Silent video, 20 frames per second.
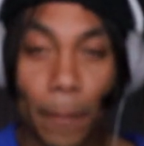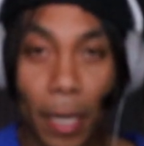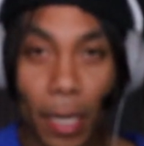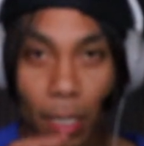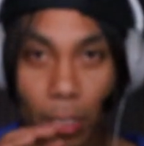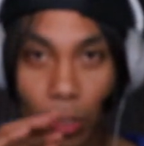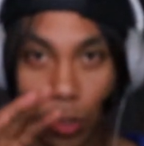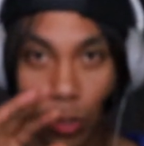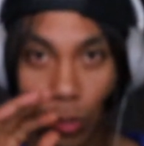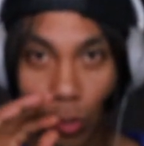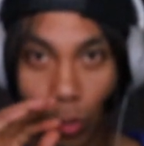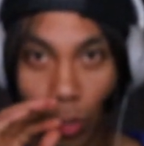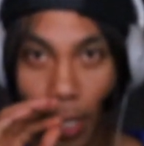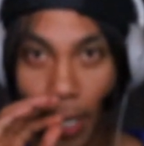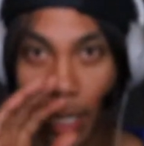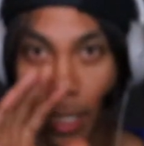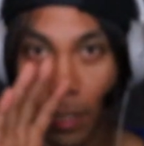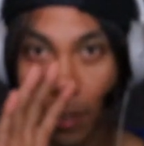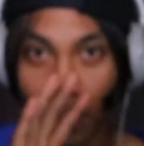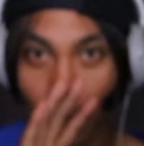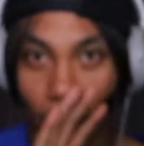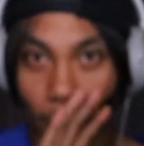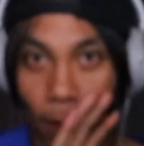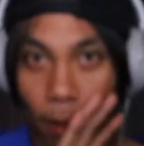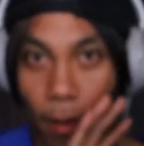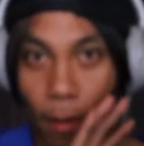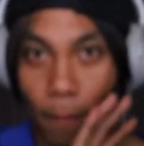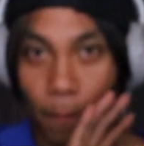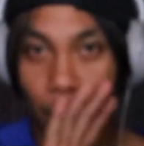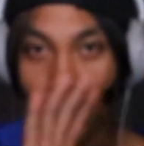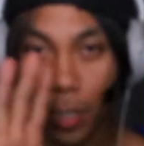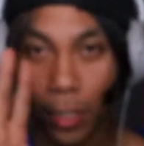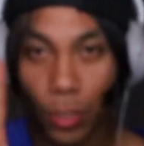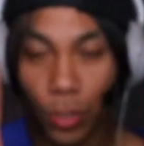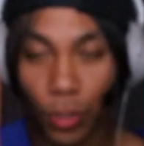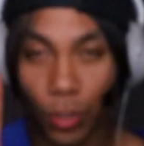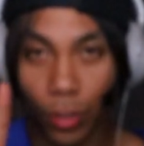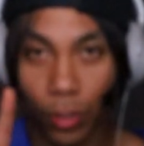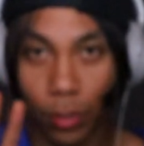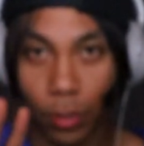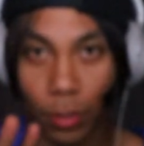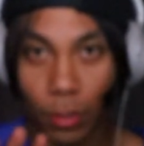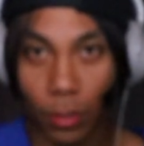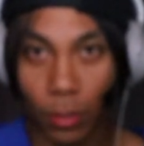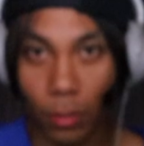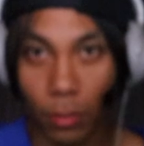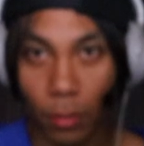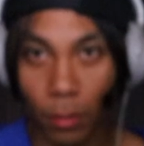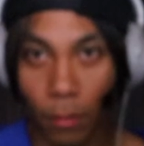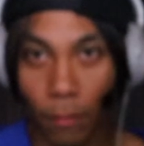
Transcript: pixelated pictures,